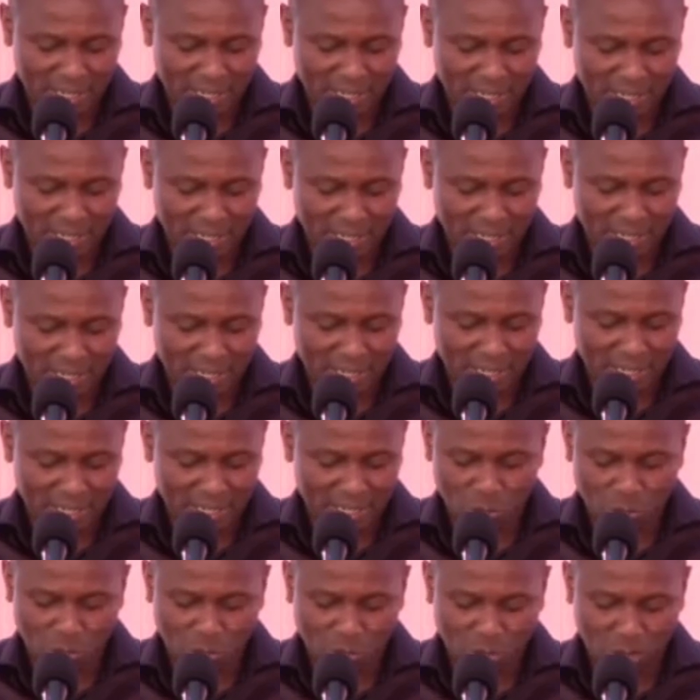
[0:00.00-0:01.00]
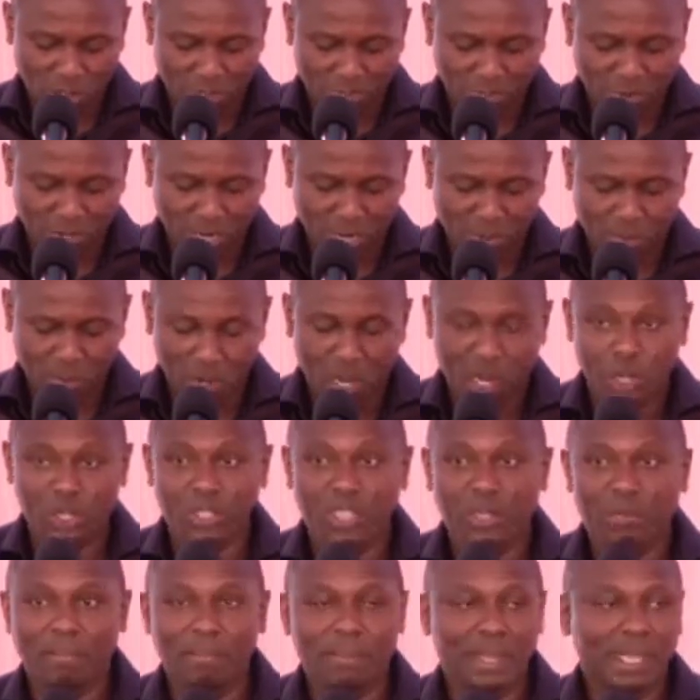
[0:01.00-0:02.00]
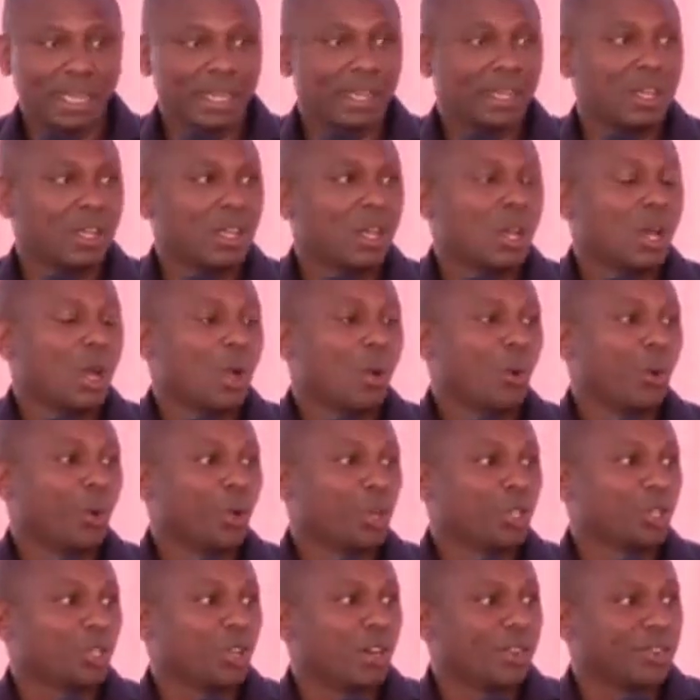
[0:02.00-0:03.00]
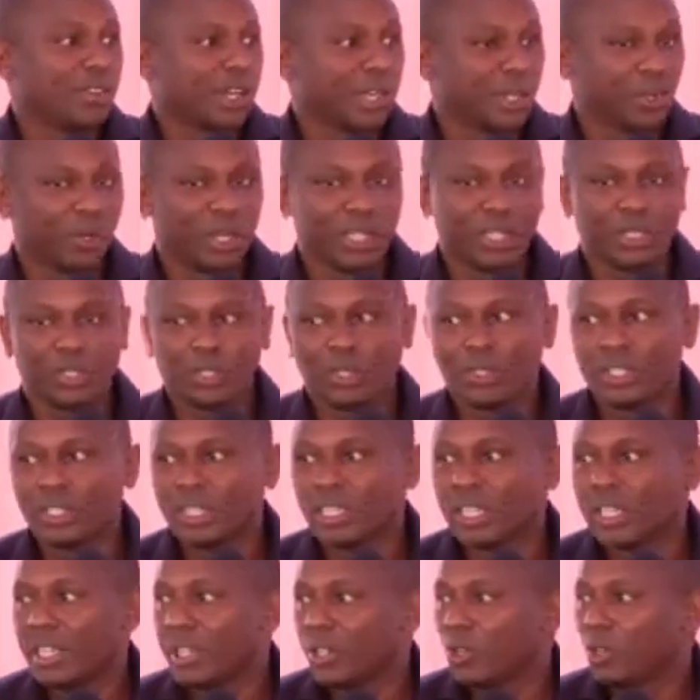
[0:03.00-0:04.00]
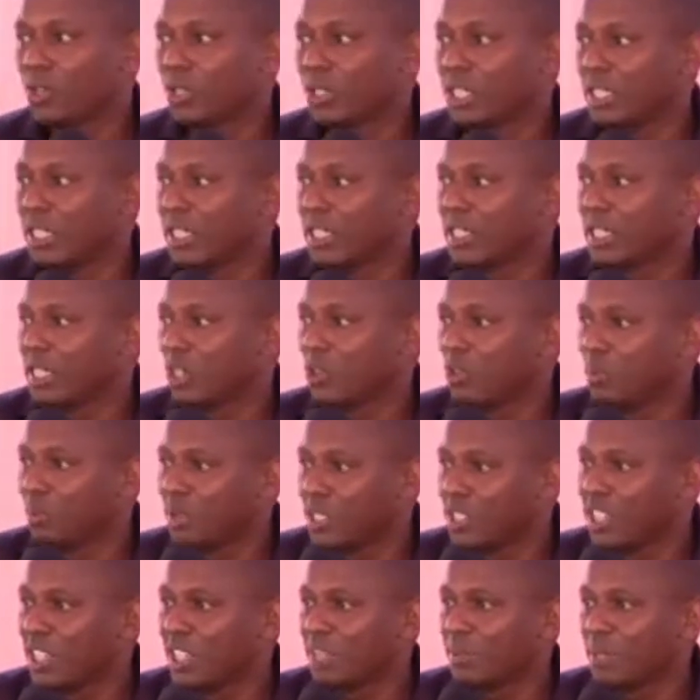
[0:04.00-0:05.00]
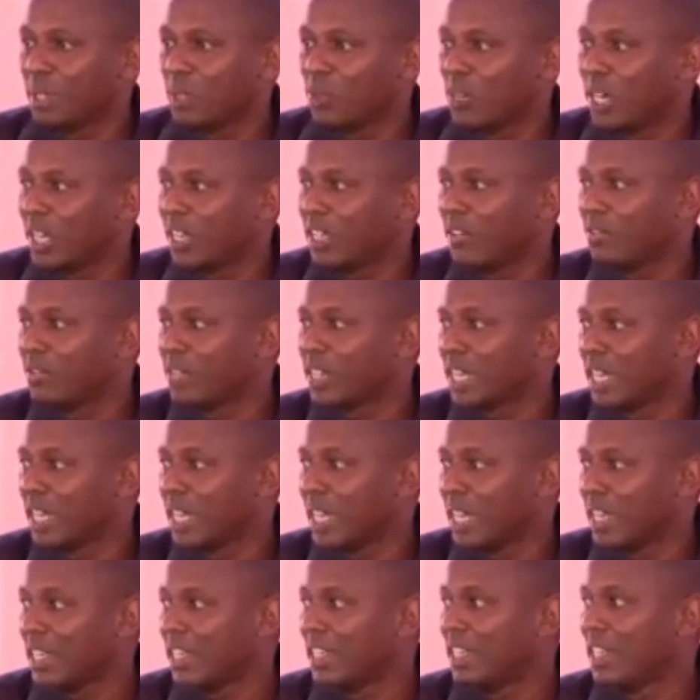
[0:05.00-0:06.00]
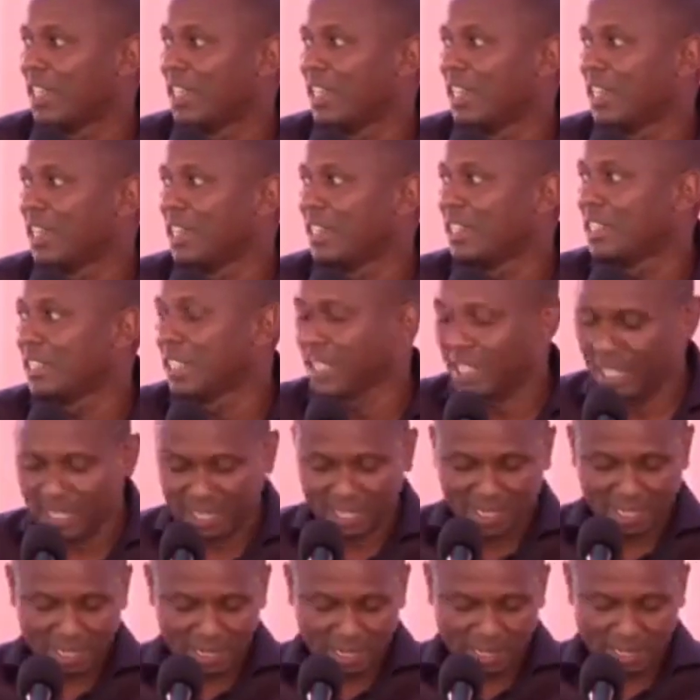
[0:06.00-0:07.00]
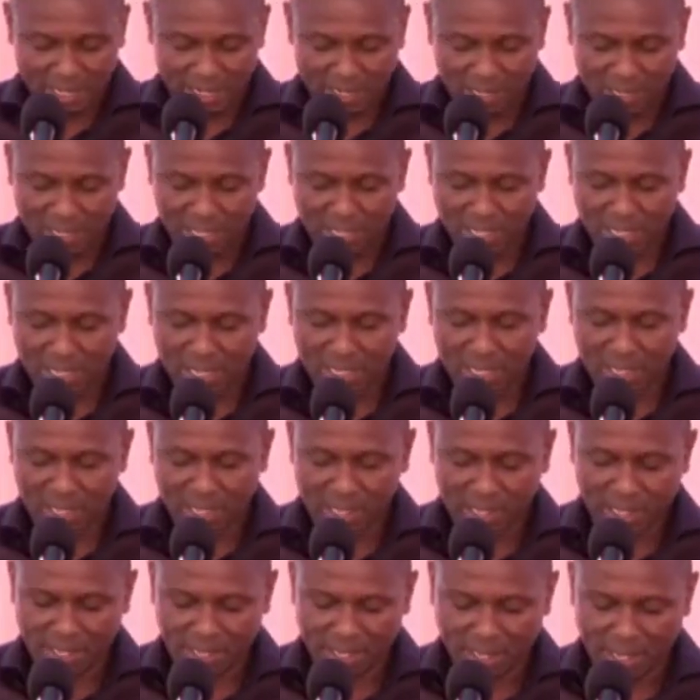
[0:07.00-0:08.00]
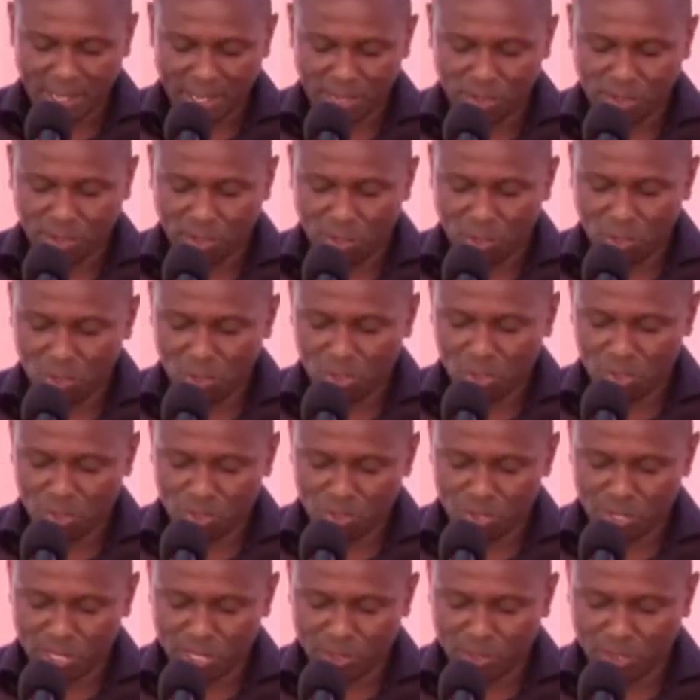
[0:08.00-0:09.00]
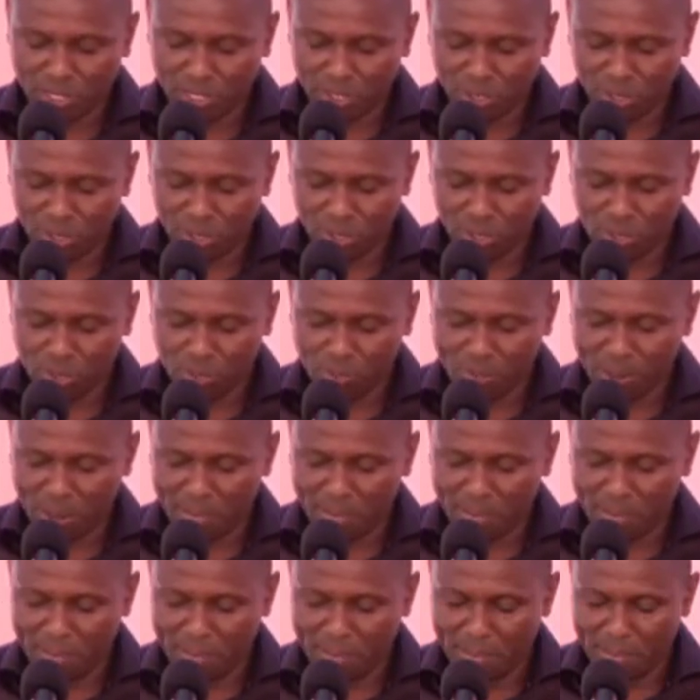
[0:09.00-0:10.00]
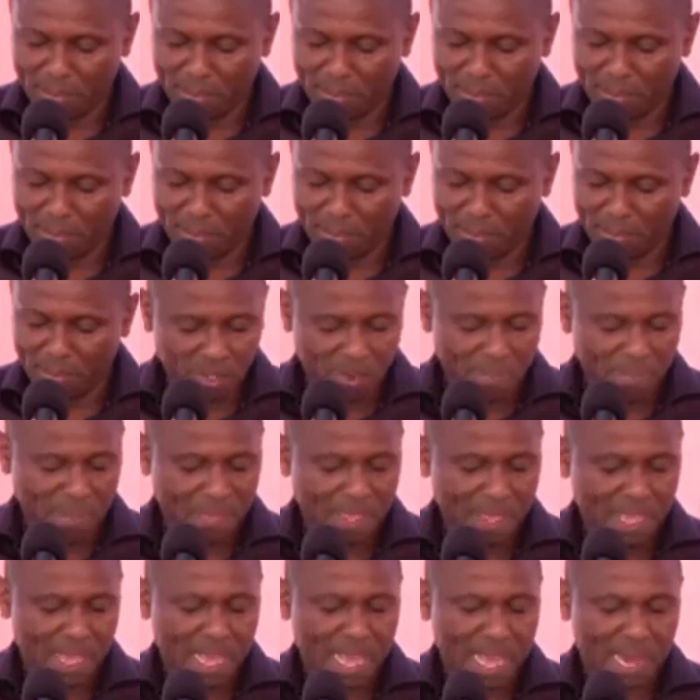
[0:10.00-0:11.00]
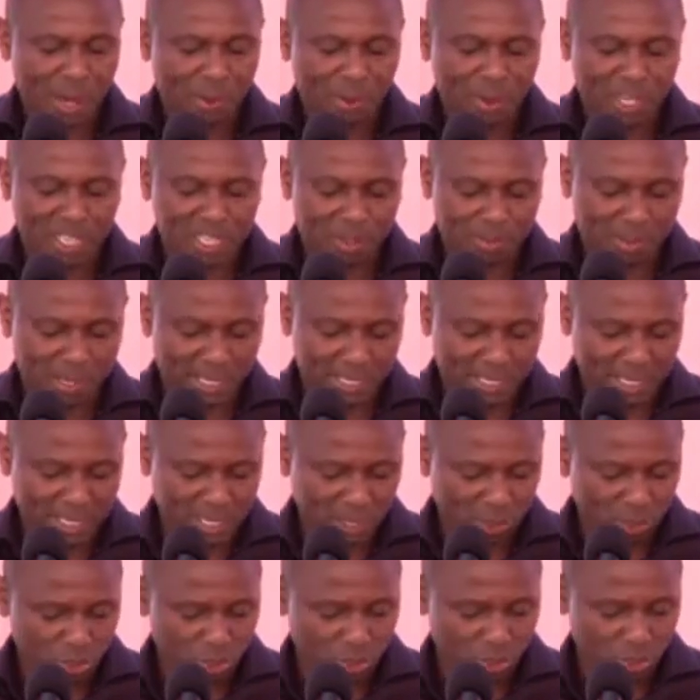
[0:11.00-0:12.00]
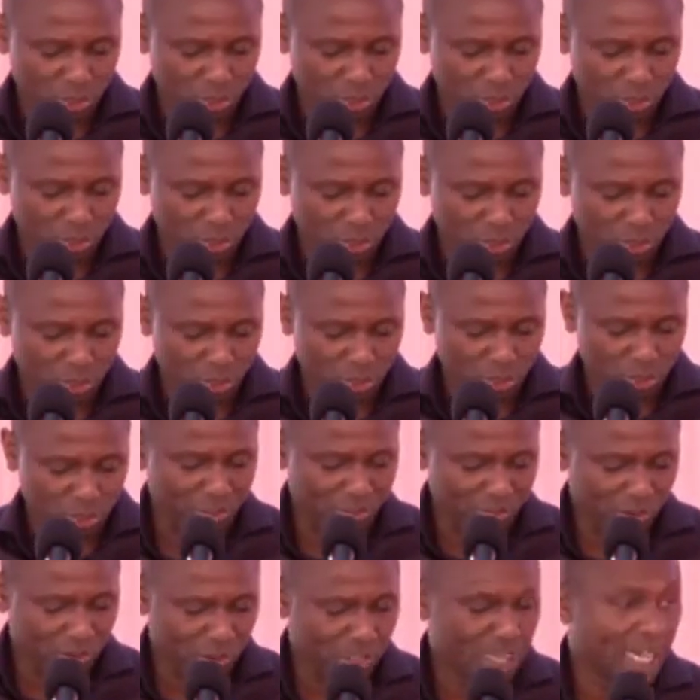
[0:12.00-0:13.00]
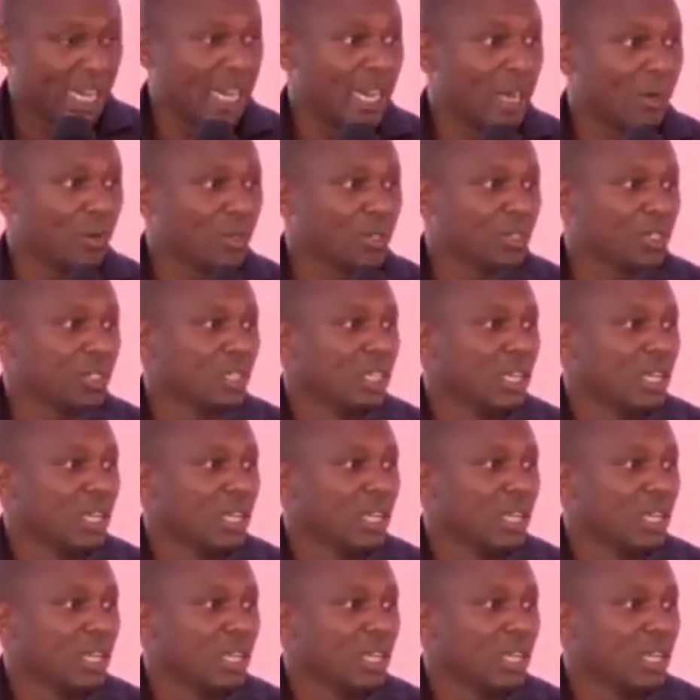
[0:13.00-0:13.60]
to the new affordable housing bill. We also have regulations. I know CS Nakumisha has been working very hard, taken the health laws regulations through public participation, and we expect that will also be coming before the House,